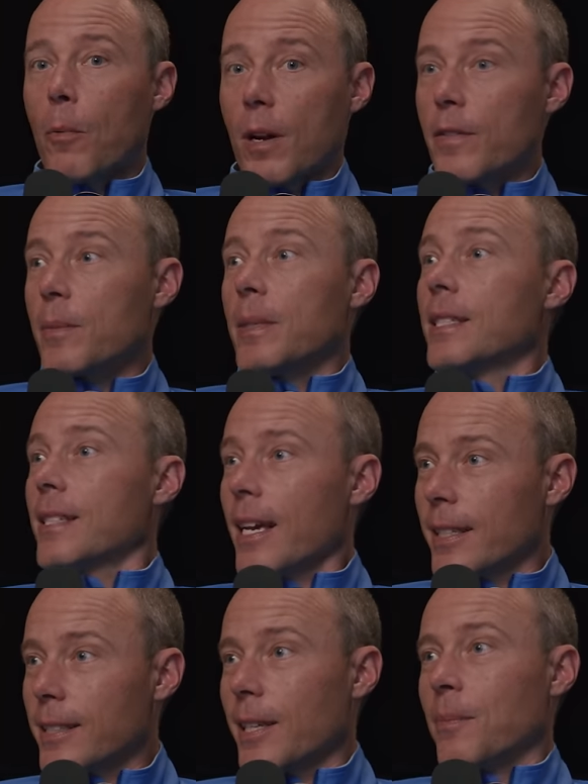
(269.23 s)
One of the
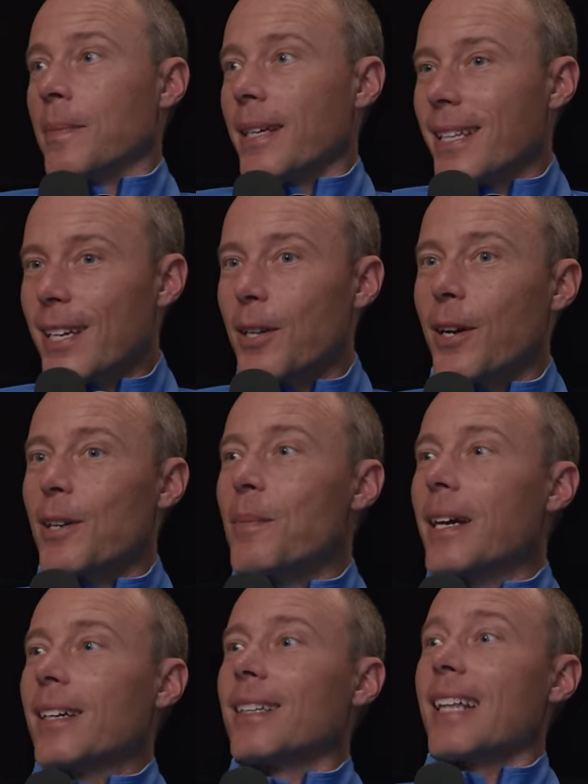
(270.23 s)
mistakes can be that you're going
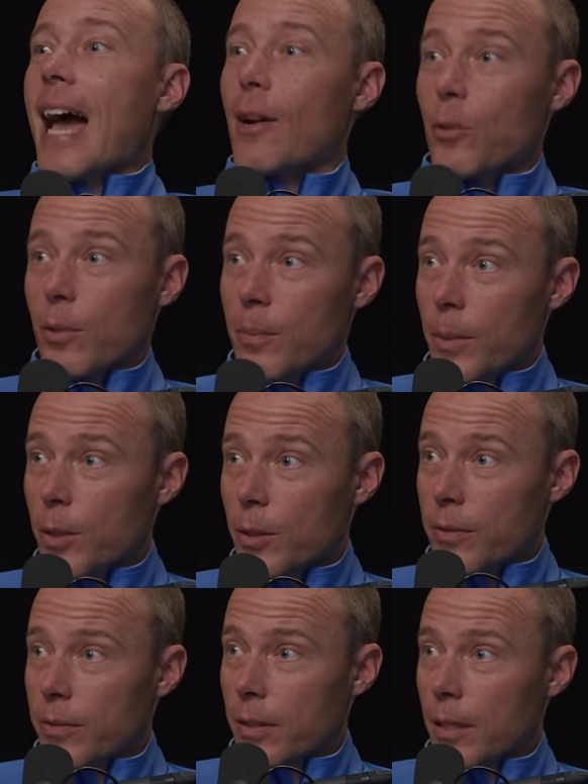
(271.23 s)
to make a lateral
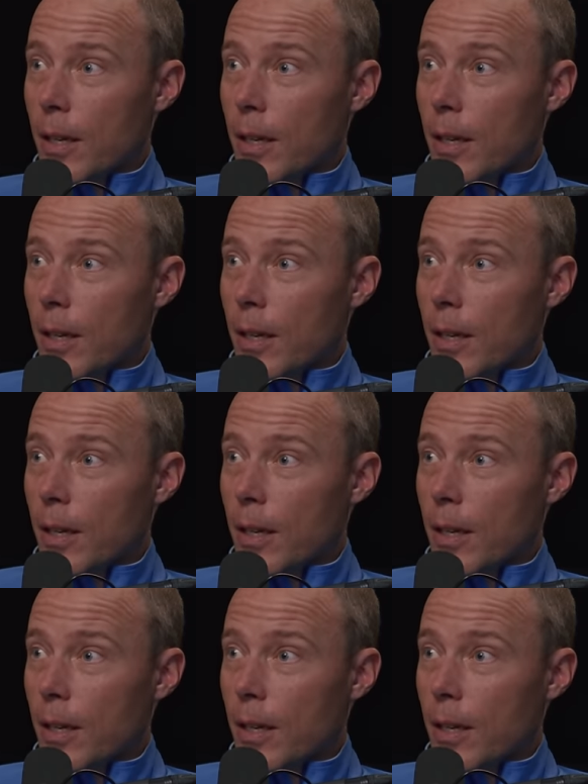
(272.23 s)
move.